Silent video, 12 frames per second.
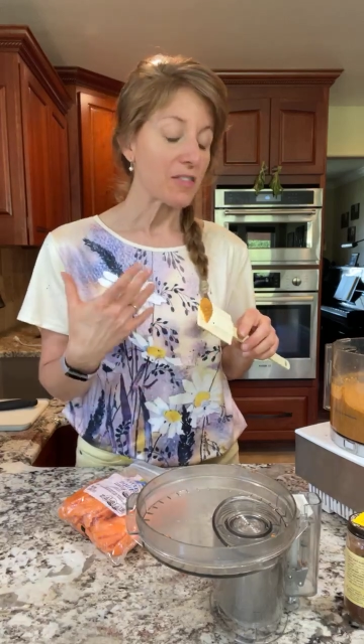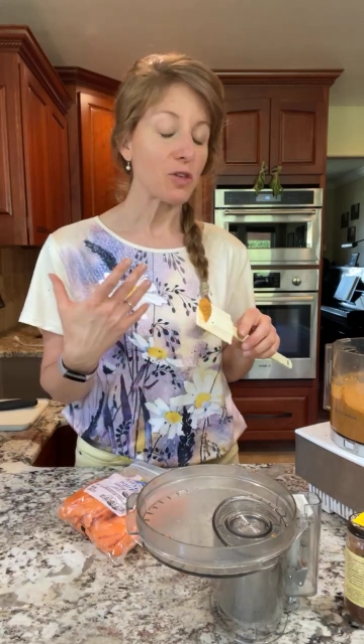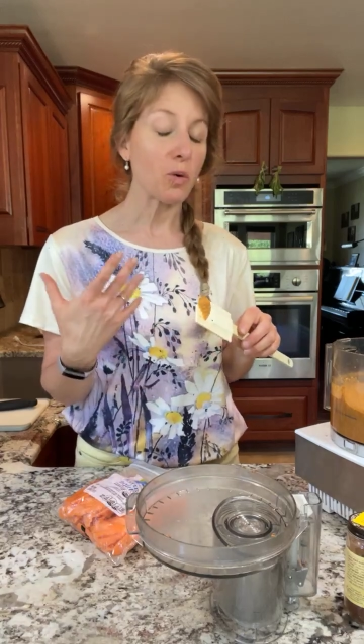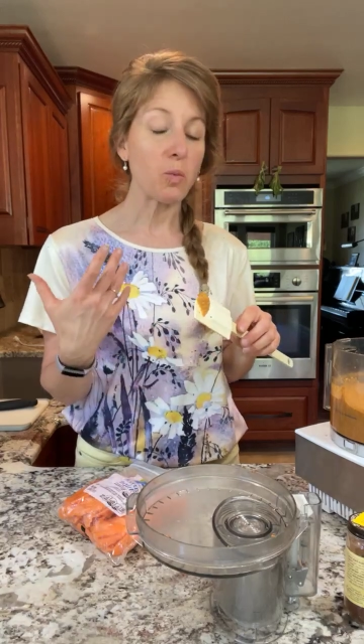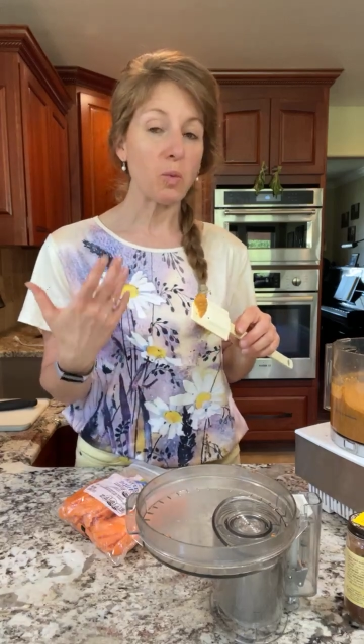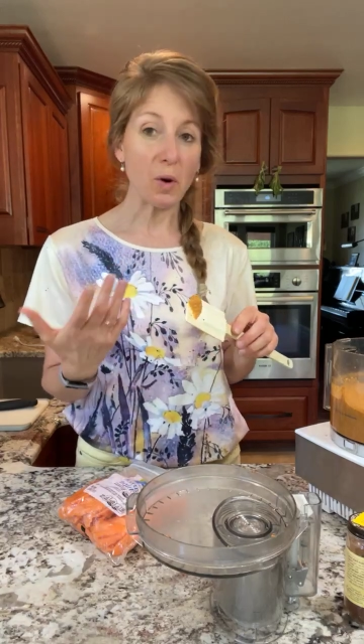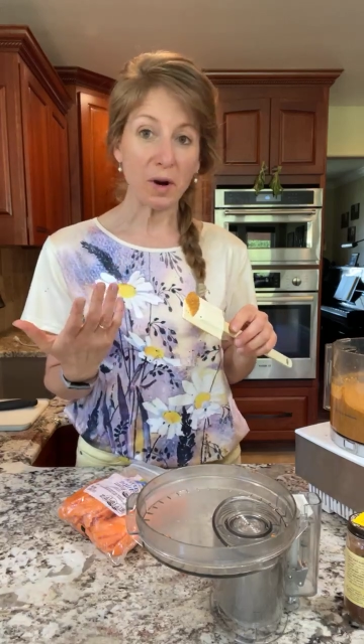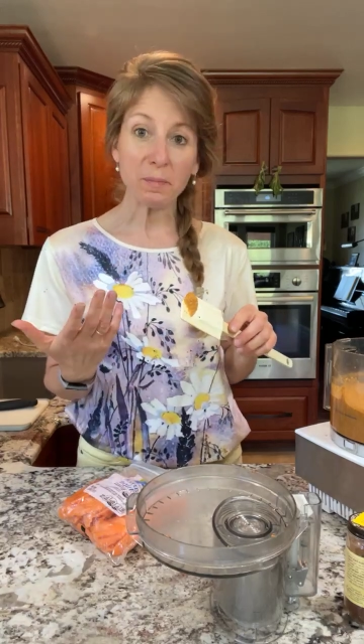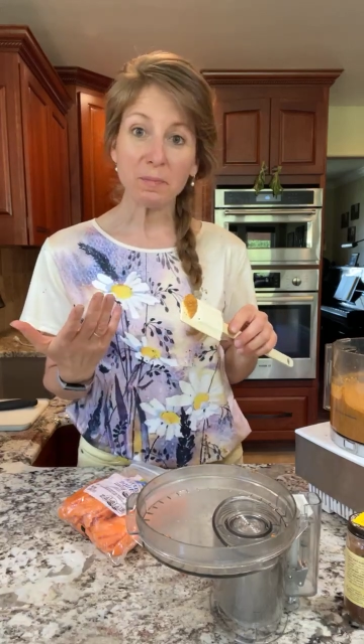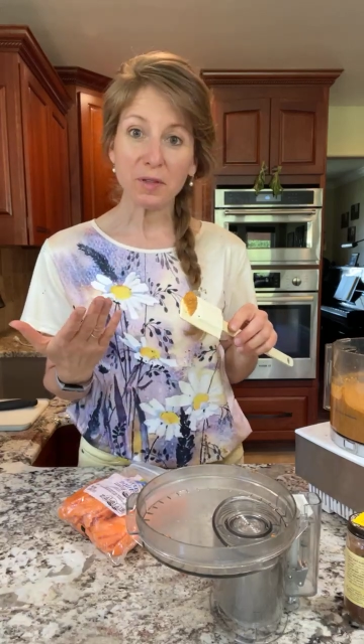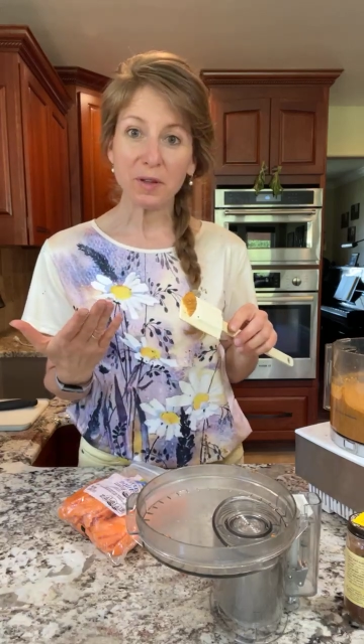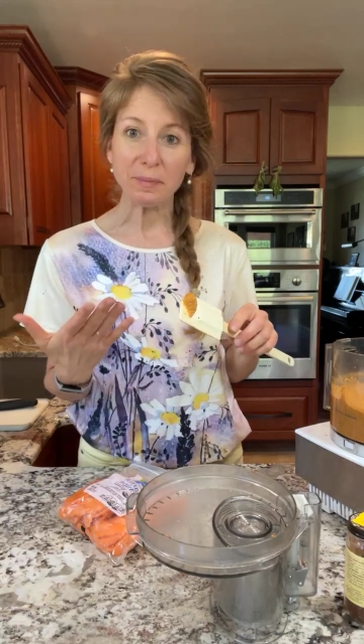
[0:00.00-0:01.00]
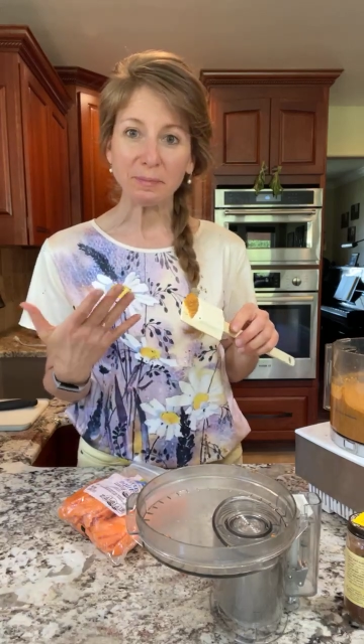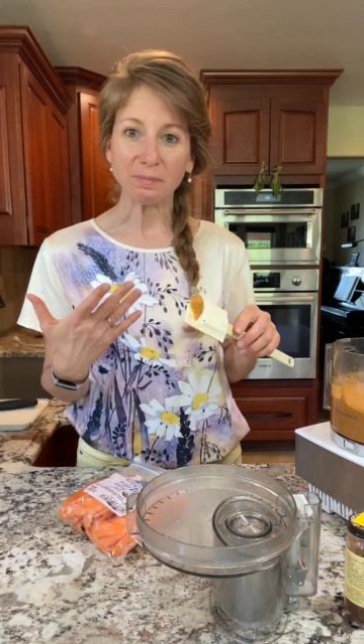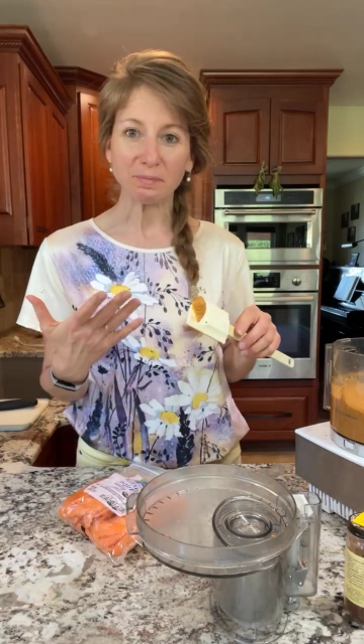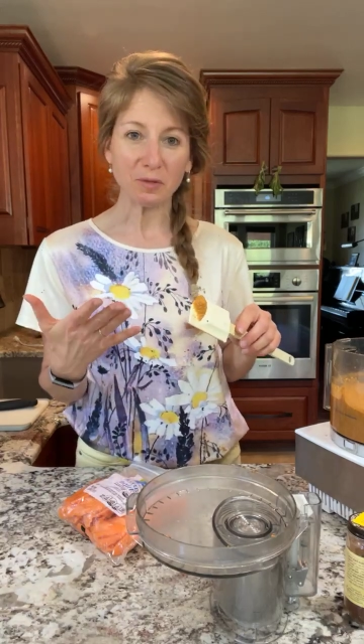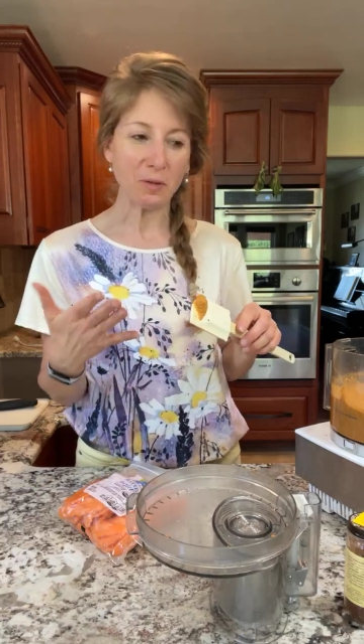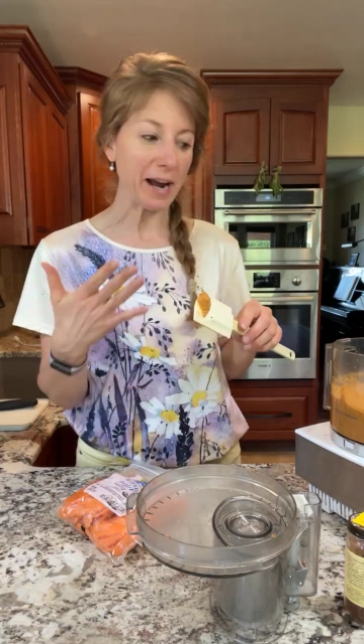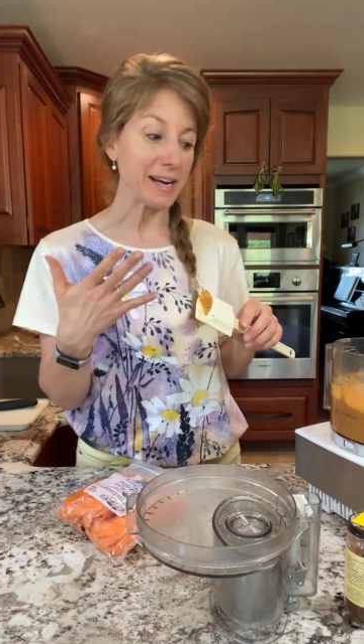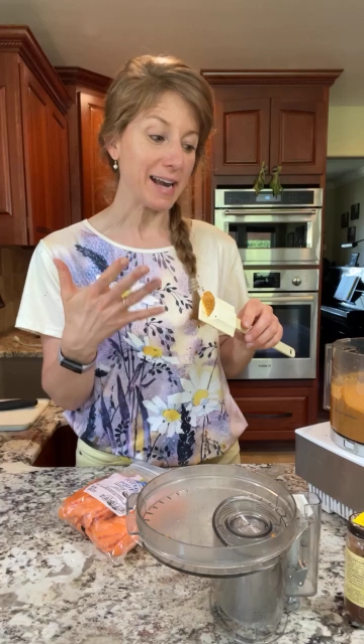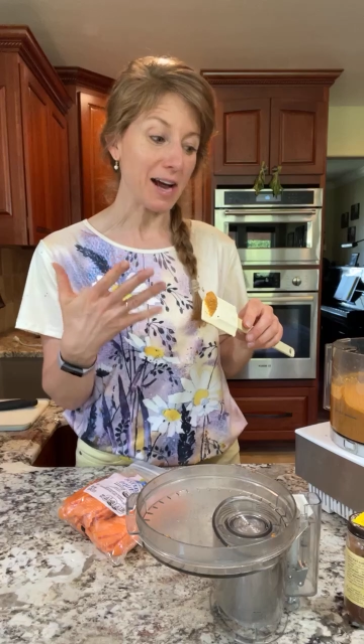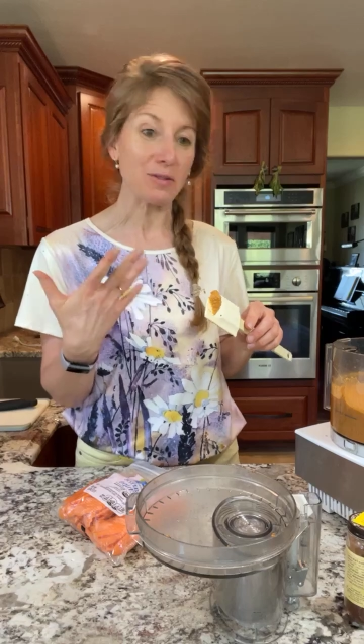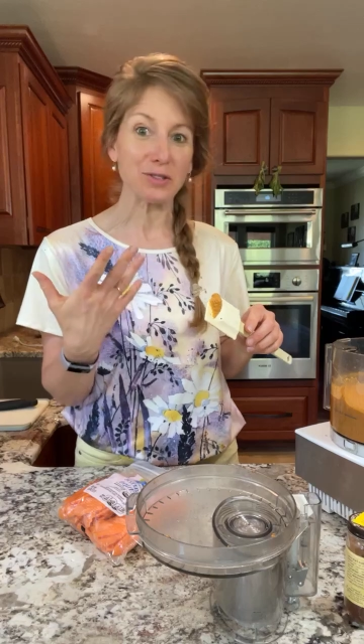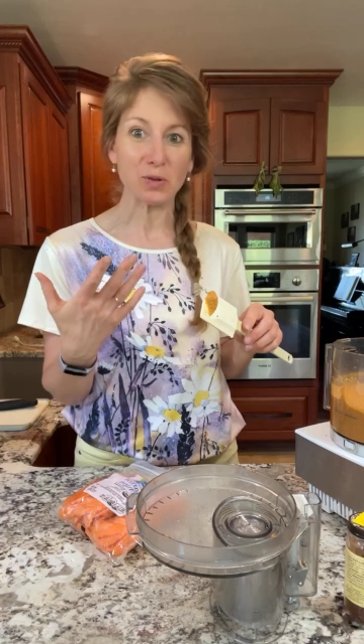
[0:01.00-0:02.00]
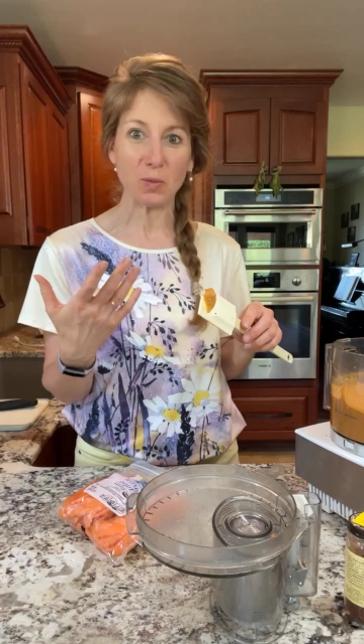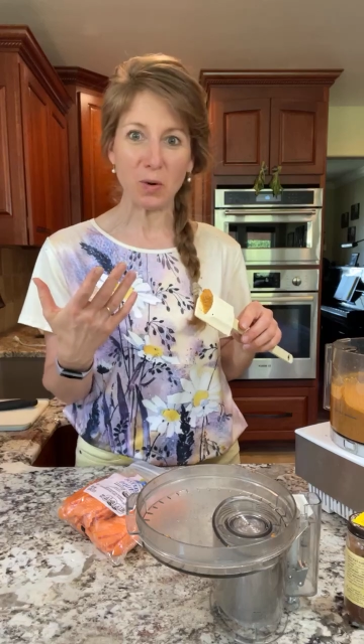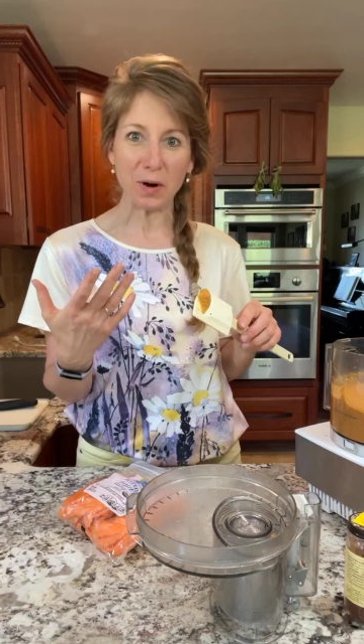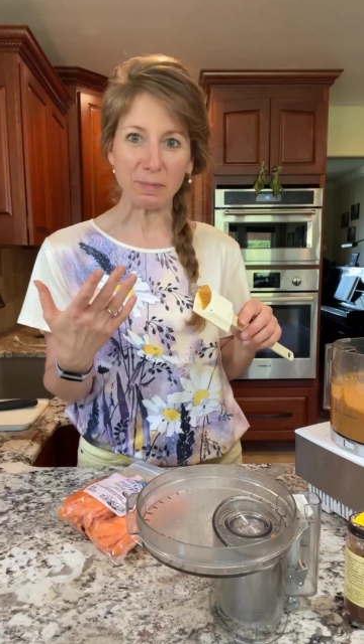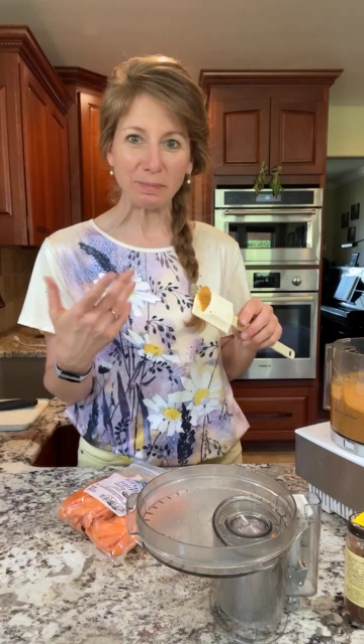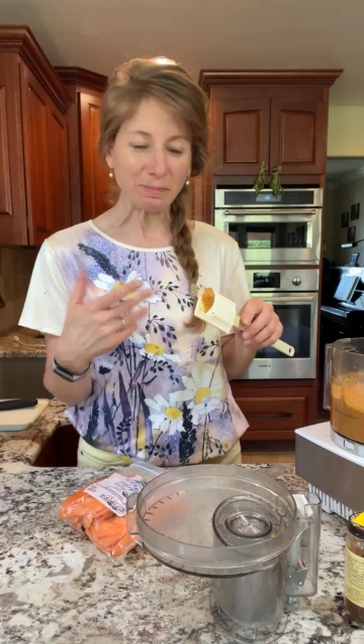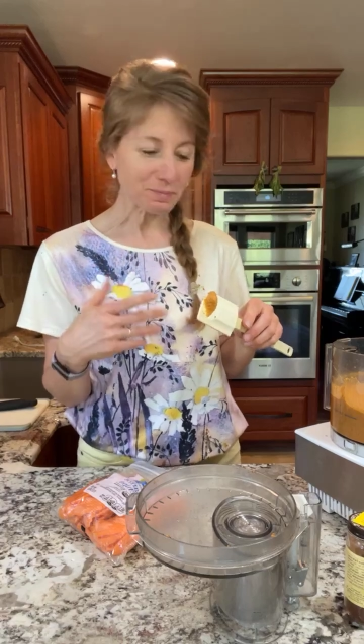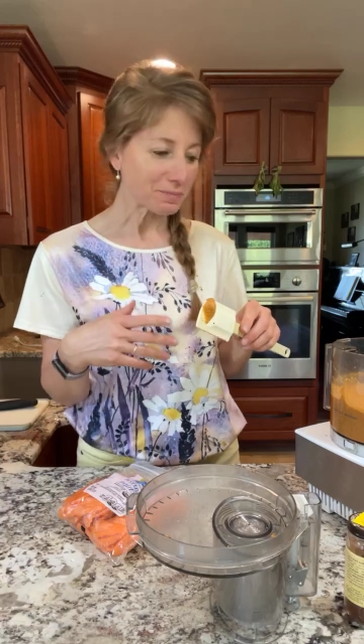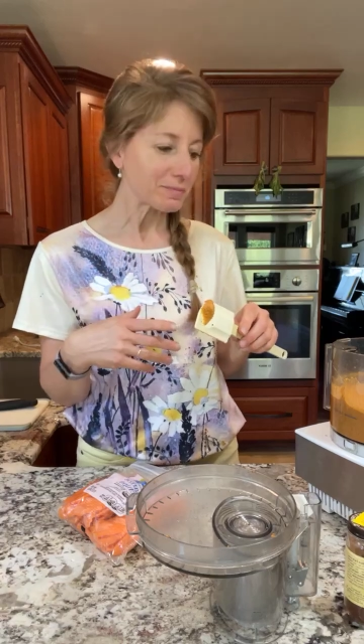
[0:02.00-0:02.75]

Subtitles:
The warmth, right now it's warm